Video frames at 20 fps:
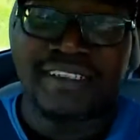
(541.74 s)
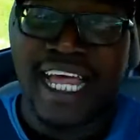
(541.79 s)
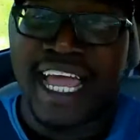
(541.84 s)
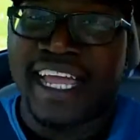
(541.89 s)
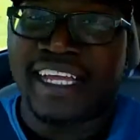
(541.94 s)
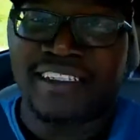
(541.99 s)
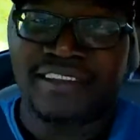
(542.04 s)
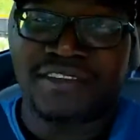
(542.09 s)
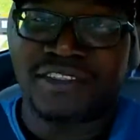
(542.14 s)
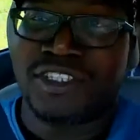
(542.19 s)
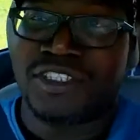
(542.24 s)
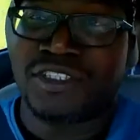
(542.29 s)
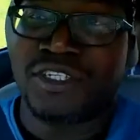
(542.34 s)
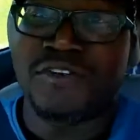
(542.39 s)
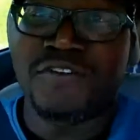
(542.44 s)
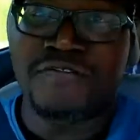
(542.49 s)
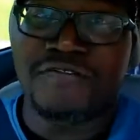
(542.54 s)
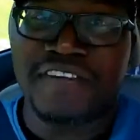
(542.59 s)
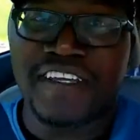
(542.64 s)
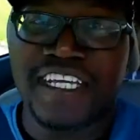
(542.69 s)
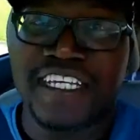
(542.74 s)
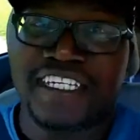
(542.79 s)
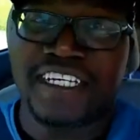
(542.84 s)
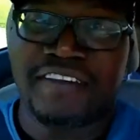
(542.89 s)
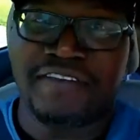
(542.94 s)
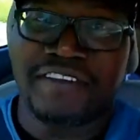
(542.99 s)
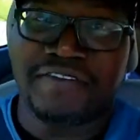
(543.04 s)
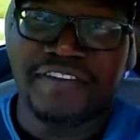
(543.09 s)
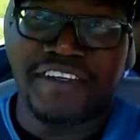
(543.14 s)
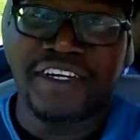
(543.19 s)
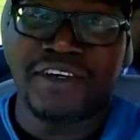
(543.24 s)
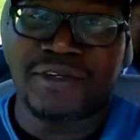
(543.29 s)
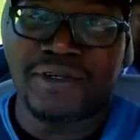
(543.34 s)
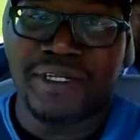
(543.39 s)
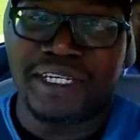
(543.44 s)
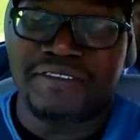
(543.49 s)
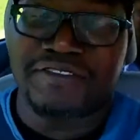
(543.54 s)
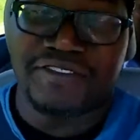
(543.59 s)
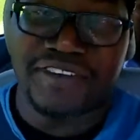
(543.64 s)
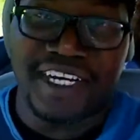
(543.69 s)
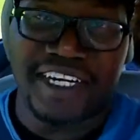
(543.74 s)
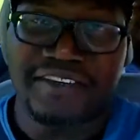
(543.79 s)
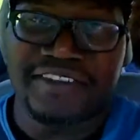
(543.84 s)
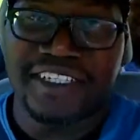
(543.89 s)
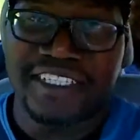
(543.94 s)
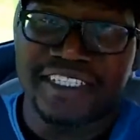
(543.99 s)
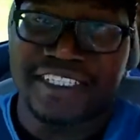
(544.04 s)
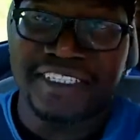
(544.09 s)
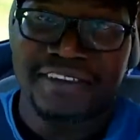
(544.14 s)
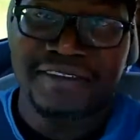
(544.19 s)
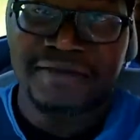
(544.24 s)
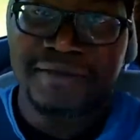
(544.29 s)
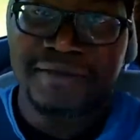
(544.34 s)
like 2 feet of the vehicle in front of us.